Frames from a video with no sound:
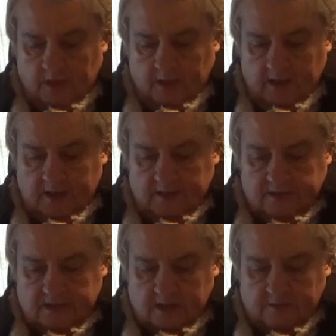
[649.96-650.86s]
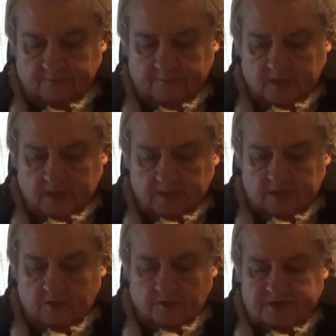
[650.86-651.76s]
And
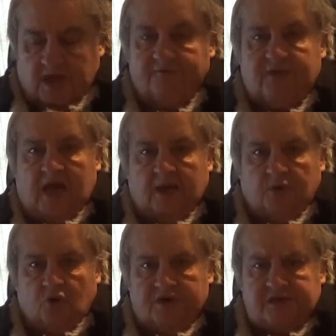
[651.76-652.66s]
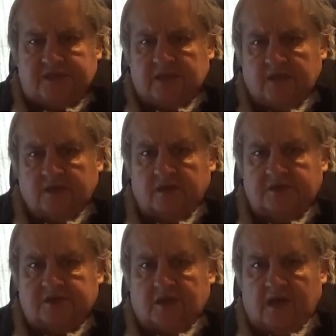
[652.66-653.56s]
then you've got Tough Cowboys.
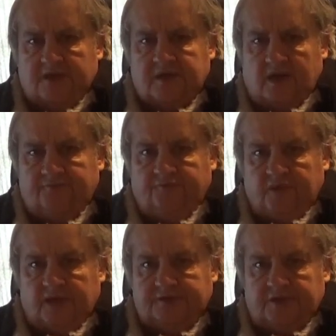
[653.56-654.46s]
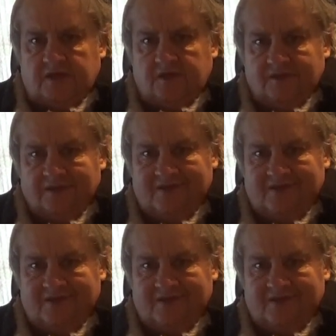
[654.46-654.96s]
Yes, they are tough out there.